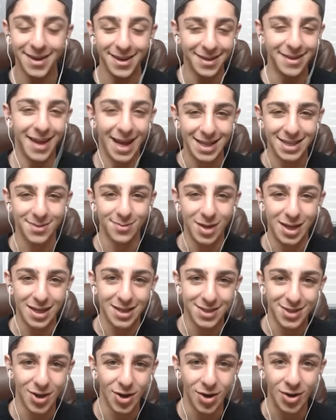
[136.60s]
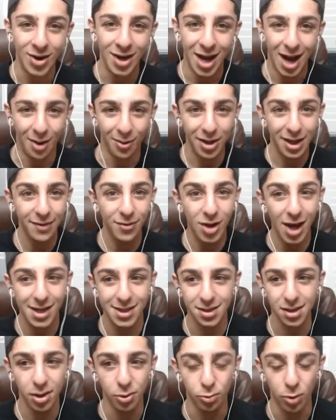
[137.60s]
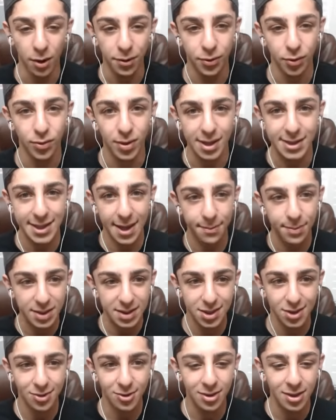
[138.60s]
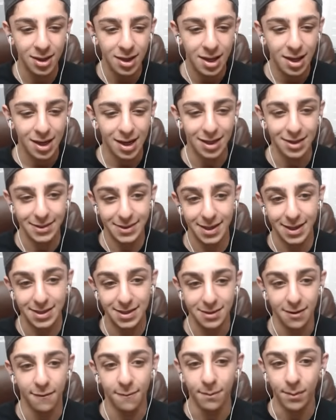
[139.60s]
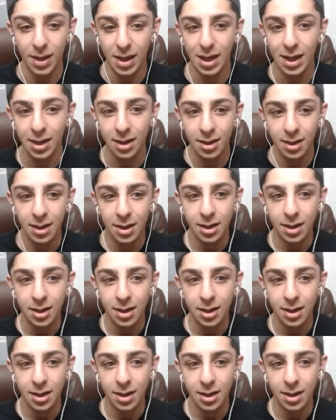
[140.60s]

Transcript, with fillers: that's me. So I'm gonna give you guys a little run through. This episode consists of me